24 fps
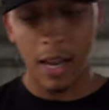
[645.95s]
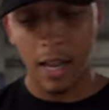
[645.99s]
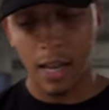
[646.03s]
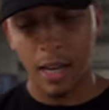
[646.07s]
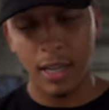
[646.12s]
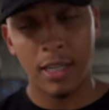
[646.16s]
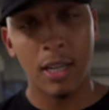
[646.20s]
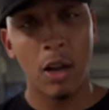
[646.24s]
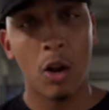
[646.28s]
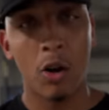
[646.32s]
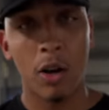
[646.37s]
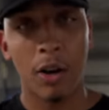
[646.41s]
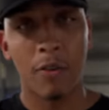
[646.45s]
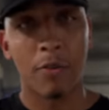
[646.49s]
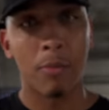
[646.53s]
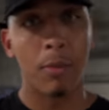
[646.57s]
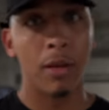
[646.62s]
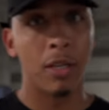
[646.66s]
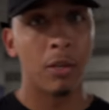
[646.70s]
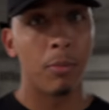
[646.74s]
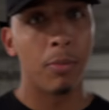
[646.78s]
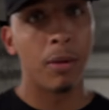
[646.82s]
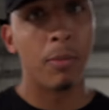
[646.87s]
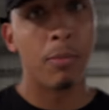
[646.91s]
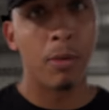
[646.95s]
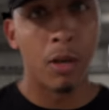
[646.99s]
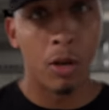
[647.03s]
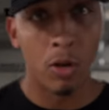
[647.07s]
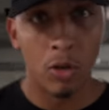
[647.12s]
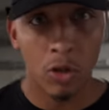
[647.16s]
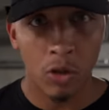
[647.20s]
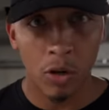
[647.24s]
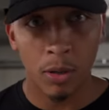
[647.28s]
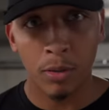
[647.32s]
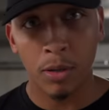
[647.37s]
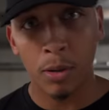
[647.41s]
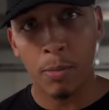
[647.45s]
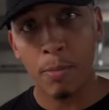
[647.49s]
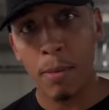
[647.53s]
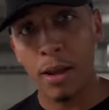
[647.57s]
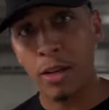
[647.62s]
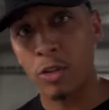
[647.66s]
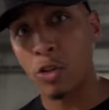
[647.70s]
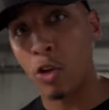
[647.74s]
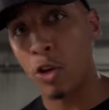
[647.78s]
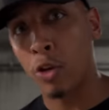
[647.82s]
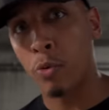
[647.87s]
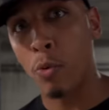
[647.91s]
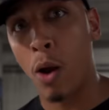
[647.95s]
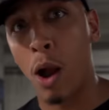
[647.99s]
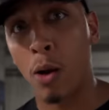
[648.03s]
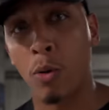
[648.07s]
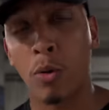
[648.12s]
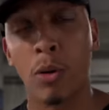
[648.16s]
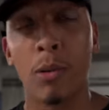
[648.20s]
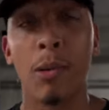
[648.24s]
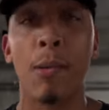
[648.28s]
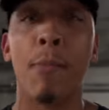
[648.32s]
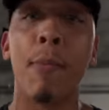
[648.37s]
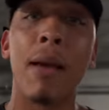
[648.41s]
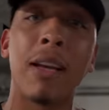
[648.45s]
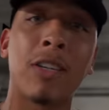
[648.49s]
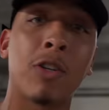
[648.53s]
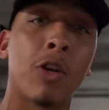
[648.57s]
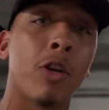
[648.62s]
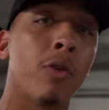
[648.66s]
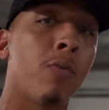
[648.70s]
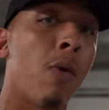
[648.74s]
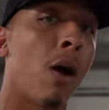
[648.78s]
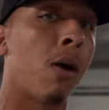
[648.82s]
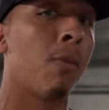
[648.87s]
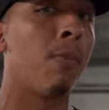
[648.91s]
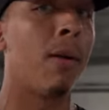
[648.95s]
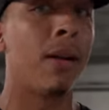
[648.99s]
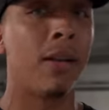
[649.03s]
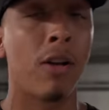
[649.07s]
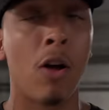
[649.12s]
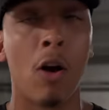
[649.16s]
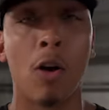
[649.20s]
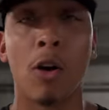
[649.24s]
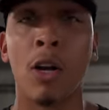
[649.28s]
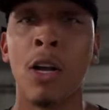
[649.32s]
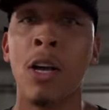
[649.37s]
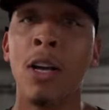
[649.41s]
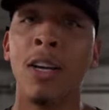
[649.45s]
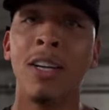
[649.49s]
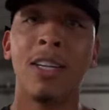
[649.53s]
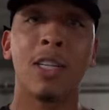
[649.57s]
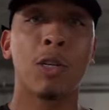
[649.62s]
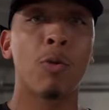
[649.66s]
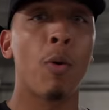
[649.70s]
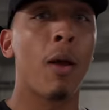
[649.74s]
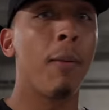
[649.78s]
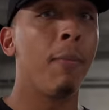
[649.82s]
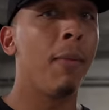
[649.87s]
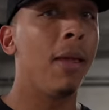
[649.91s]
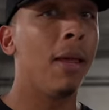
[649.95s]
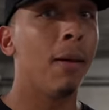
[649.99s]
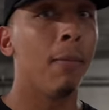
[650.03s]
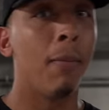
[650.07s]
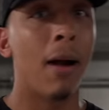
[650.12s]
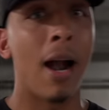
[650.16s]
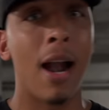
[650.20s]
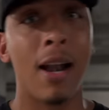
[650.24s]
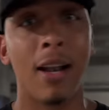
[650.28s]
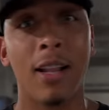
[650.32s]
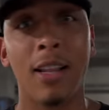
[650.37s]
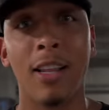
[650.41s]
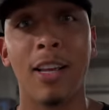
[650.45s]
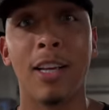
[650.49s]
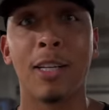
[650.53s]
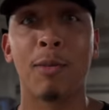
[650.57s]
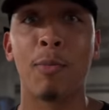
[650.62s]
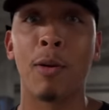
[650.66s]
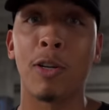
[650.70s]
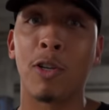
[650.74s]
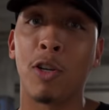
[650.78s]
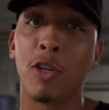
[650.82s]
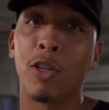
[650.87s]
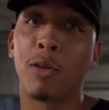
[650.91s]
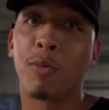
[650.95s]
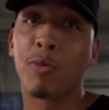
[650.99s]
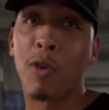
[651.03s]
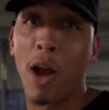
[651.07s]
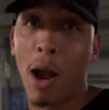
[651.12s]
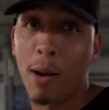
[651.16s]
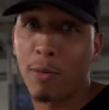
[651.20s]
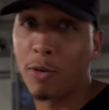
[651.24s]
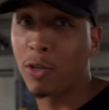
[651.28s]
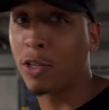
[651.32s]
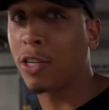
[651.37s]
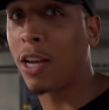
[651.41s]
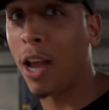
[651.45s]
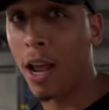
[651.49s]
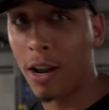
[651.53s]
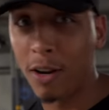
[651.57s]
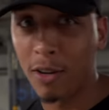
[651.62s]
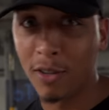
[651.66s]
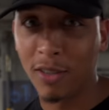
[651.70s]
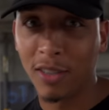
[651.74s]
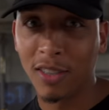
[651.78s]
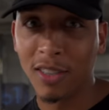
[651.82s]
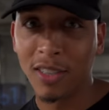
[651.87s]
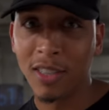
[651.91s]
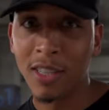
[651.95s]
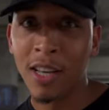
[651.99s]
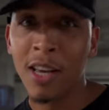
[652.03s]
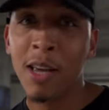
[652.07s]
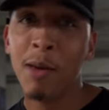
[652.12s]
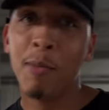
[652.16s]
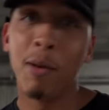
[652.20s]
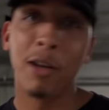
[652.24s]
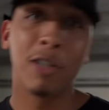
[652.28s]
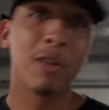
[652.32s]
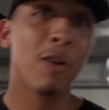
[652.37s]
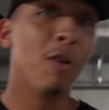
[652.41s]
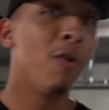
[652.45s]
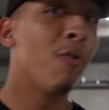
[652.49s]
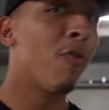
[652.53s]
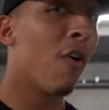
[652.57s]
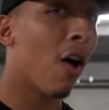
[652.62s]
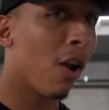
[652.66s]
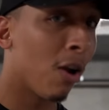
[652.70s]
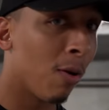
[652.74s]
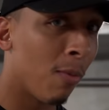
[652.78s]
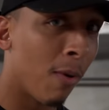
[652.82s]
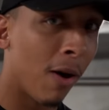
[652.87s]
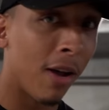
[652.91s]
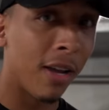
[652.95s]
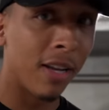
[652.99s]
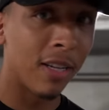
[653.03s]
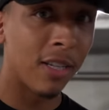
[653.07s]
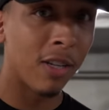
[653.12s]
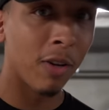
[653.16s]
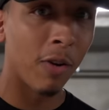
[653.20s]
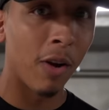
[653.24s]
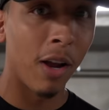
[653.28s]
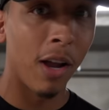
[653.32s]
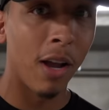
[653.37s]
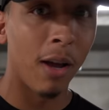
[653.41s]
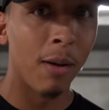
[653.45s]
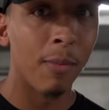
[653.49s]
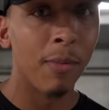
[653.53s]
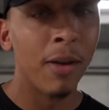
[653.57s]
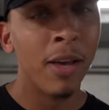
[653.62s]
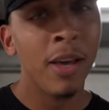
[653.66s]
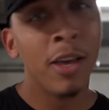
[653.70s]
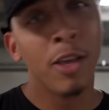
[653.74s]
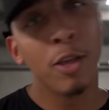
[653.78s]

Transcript: Like I said, all the information will be below in the description. Make sure you rock one of them. Make sure you rock my dog, Shway Media Behind the Lens. Make sure you subscribe to his channel. Make sure you follow him on Instagram.